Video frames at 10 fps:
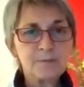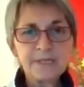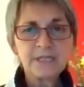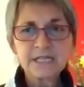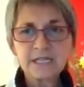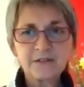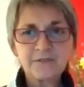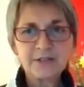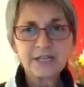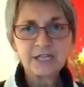building the
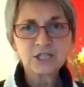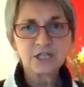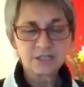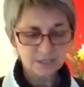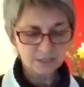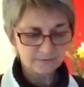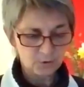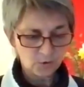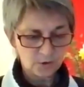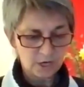foundations
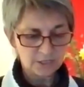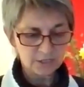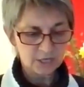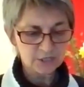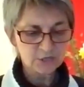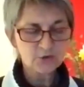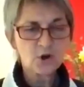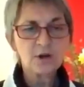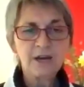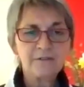for a
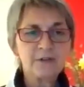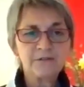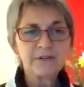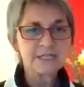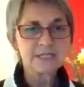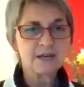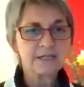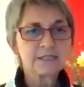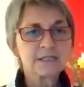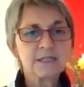strong level of
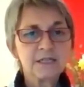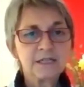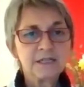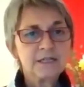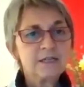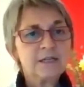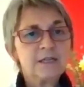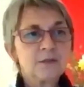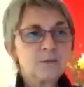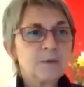insight.
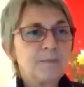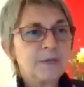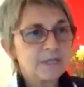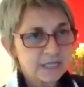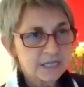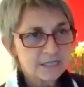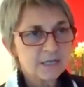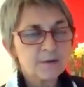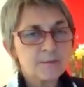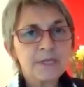We're building
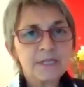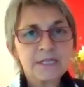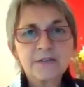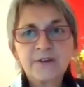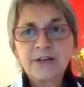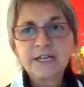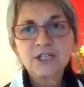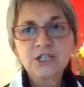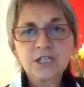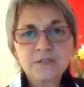
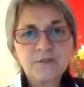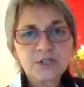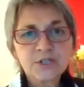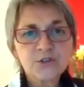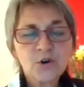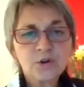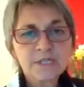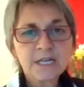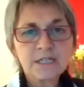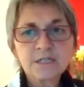foundations for a strong
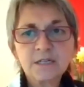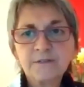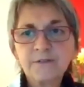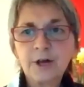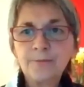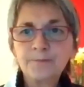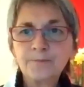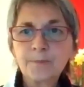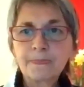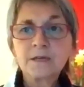sense of
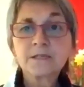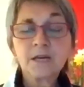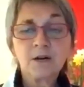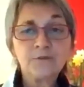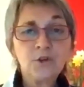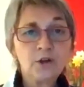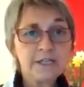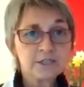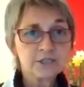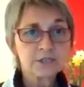
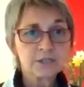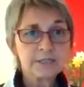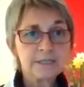self-knowledge,